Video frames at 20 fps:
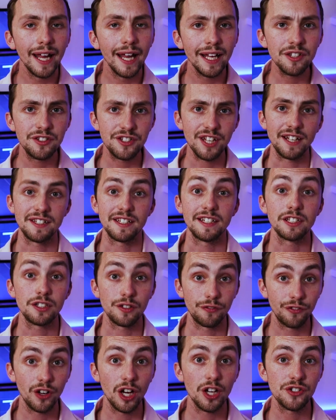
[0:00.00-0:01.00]
In settings,
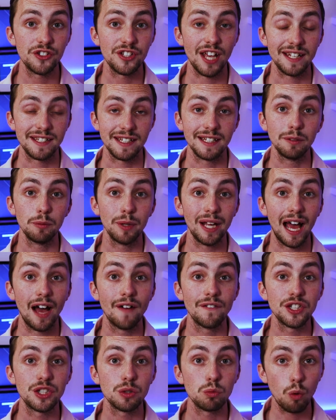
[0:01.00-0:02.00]
the first setting we
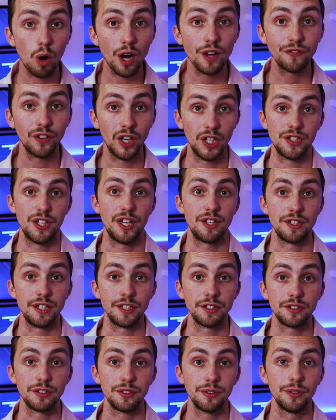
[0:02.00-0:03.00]
have is the Wi-Fi
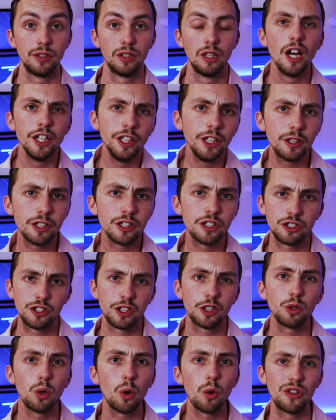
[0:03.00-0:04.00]
settings. You can just
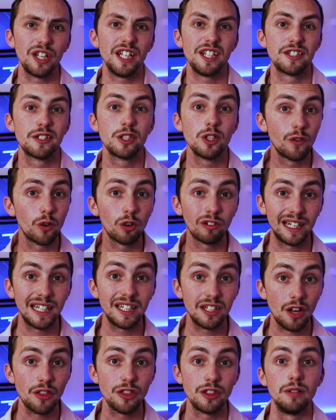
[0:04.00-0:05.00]
ignore these because you've already
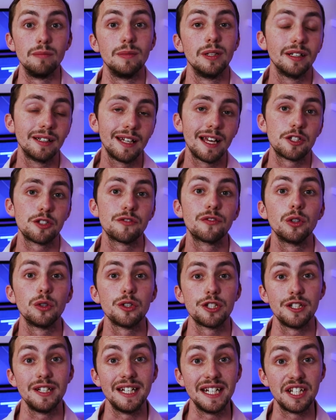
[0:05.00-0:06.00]
done them, unless of
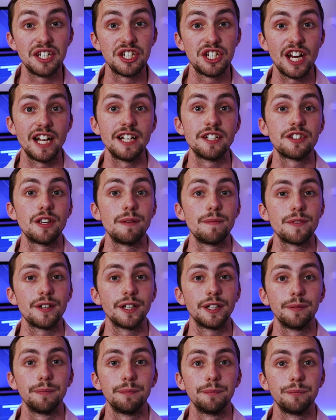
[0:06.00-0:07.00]
course you need to change
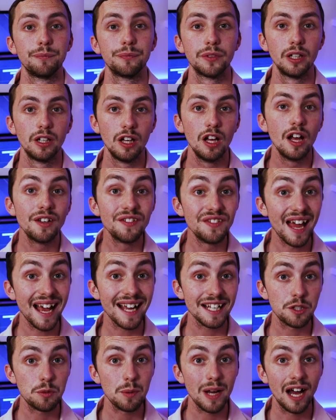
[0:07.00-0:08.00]
something.
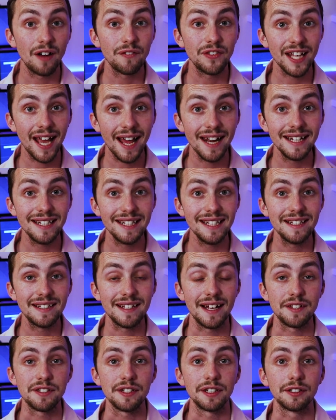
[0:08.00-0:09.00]
Next we have the LED
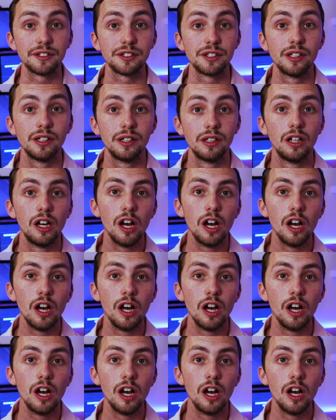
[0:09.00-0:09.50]
settings.